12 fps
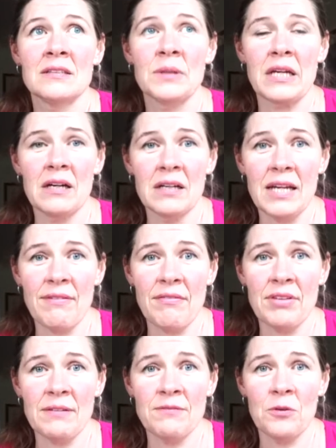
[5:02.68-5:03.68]
We can't have
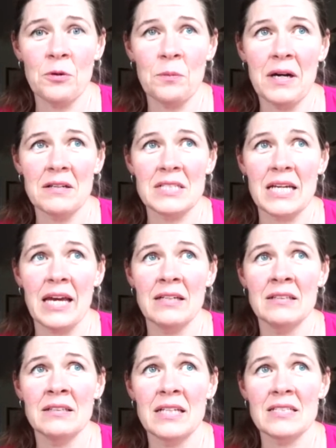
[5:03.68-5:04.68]
everything fall apart again.
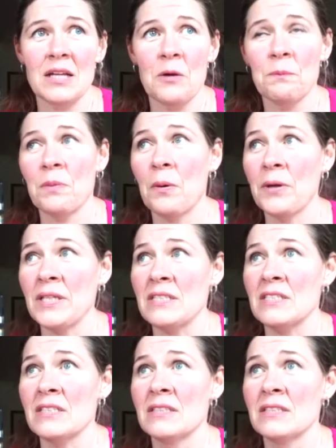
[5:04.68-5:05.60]
That's the whole point.